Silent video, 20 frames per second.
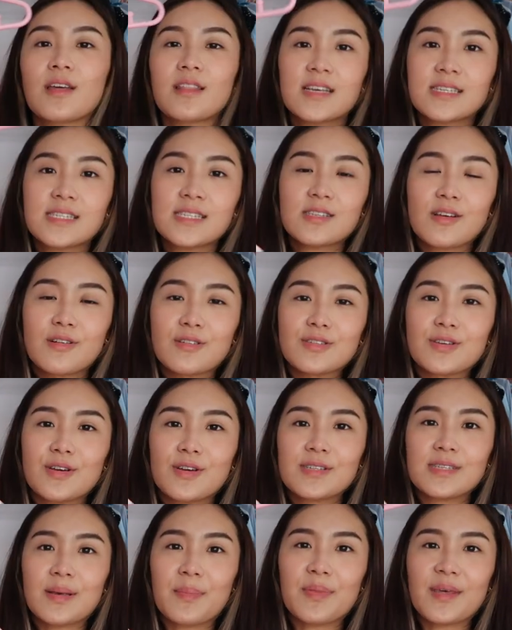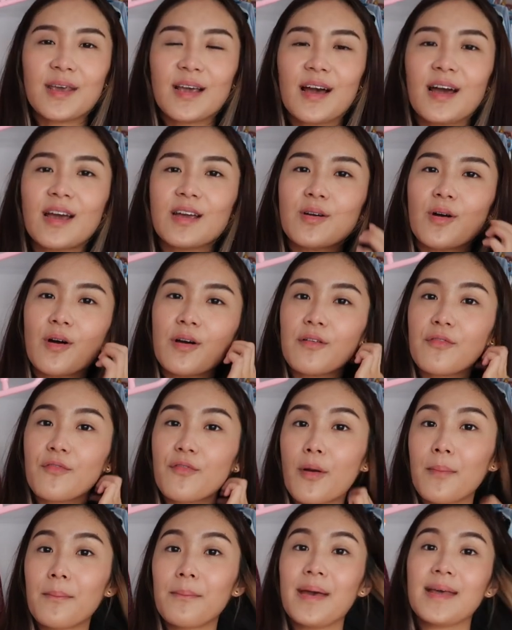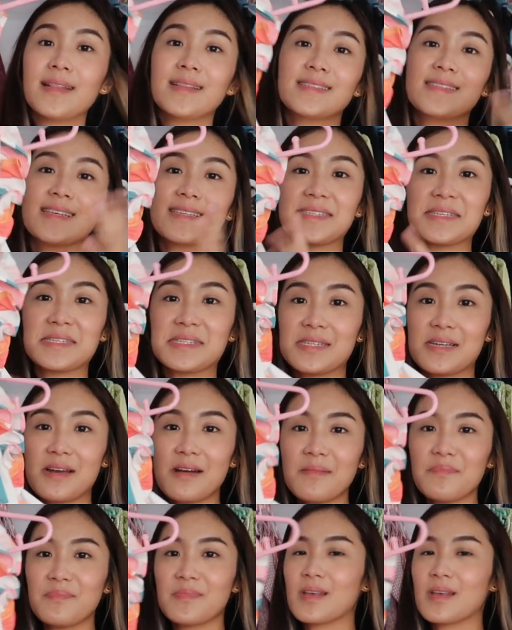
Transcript: This is also something I got from Ben's sister,